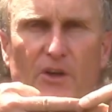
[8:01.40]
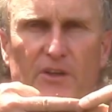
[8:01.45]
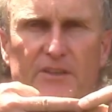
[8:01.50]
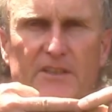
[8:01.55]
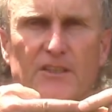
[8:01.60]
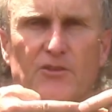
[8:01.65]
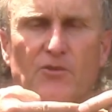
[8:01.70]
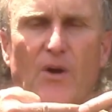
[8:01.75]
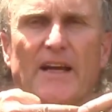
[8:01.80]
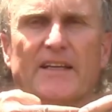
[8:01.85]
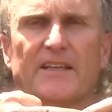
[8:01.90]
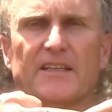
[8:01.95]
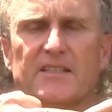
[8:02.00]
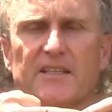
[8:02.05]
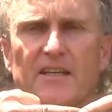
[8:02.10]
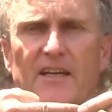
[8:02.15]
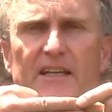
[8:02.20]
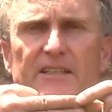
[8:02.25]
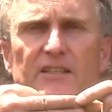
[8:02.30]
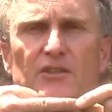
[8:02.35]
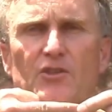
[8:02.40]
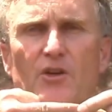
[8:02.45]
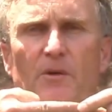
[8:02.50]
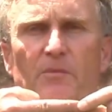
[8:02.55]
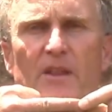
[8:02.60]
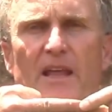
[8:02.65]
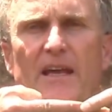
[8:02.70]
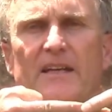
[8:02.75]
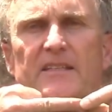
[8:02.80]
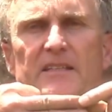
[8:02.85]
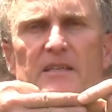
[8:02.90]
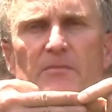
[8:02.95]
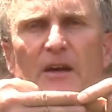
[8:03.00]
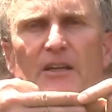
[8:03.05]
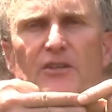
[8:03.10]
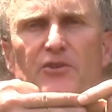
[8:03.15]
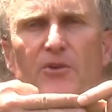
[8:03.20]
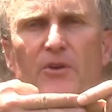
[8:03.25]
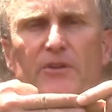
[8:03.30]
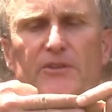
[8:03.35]
got the Dwight-Catilite on top of that. It's
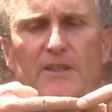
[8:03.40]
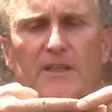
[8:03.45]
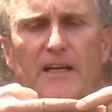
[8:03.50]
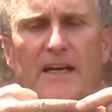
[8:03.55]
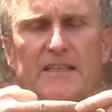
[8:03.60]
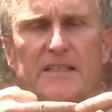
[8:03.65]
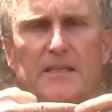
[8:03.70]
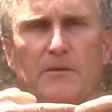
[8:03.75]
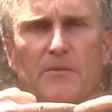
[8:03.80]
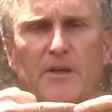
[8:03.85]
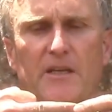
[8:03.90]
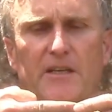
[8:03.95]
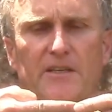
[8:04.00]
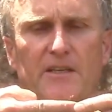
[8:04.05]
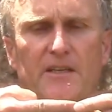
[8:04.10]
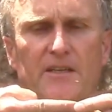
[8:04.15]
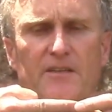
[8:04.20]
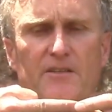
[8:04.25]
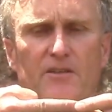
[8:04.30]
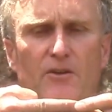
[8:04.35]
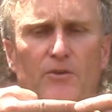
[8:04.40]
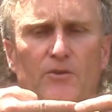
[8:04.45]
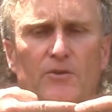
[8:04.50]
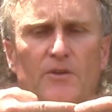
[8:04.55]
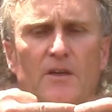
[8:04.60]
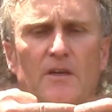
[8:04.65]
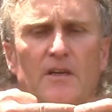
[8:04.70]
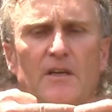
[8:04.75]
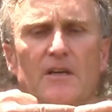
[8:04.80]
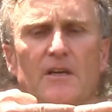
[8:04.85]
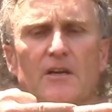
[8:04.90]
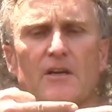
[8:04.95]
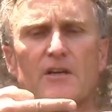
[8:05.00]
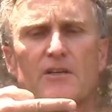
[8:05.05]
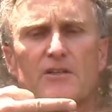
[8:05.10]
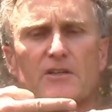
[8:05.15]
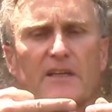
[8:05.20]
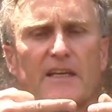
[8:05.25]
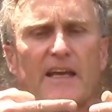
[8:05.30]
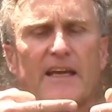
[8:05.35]
about 290 million years old.
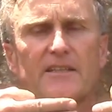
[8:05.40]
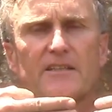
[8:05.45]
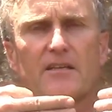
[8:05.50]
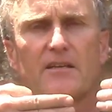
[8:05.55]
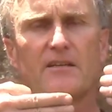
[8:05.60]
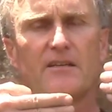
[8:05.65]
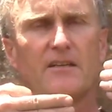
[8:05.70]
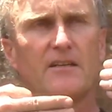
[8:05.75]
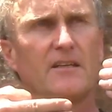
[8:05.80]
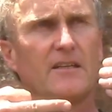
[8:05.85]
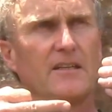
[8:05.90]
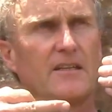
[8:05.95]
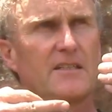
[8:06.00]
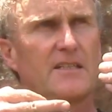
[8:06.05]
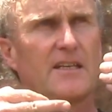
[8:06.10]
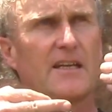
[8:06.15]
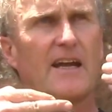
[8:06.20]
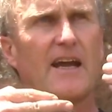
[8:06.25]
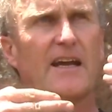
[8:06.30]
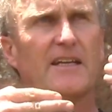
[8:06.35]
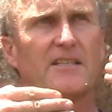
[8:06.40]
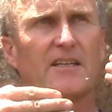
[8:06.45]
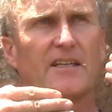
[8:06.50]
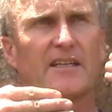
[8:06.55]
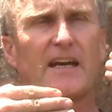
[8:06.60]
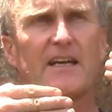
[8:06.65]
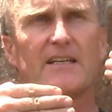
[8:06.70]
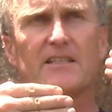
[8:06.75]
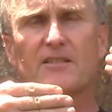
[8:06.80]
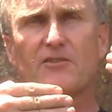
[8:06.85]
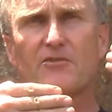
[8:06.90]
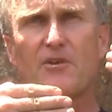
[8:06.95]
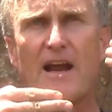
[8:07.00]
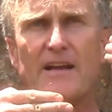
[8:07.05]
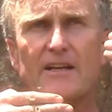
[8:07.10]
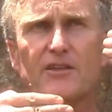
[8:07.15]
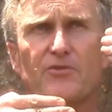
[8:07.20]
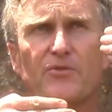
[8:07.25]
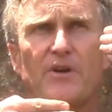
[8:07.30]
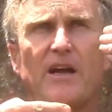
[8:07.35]
To get tillite against
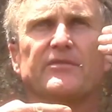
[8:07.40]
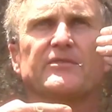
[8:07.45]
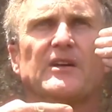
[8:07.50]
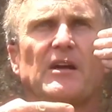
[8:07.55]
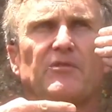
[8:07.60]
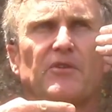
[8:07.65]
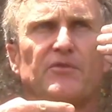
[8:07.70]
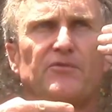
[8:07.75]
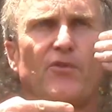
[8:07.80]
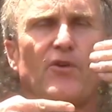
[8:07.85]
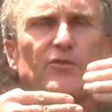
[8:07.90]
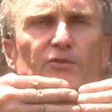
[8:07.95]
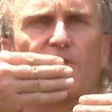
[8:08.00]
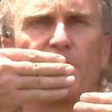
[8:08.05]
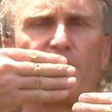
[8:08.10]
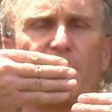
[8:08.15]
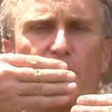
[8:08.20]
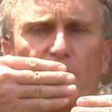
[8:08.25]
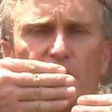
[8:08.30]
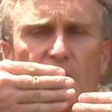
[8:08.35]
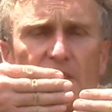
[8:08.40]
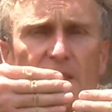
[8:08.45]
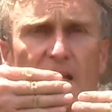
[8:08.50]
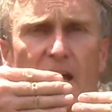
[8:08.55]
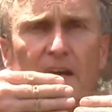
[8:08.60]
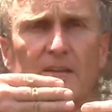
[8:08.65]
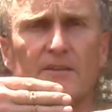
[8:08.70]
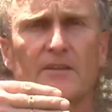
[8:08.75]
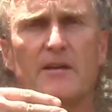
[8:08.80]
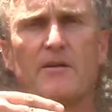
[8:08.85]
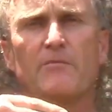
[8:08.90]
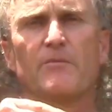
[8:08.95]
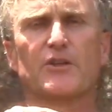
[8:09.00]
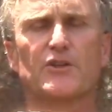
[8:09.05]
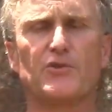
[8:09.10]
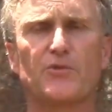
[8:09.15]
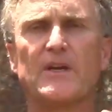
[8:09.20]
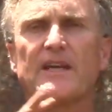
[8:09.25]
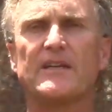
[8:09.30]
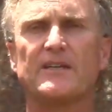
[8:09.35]
granite, we have to have a fault to fault it down. In
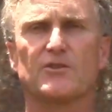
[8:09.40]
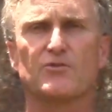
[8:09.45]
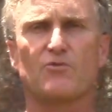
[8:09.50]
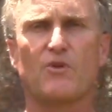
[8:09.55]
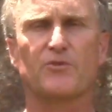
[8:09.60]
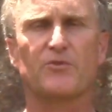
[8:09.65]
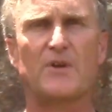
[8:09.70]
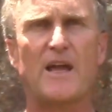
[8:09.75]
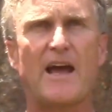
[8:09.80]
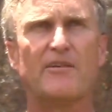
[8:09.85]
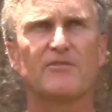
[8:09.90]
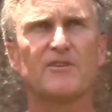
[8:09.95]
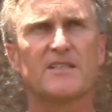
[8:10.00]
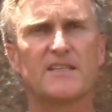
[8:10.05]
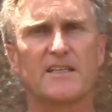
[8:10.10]
between is what we haven't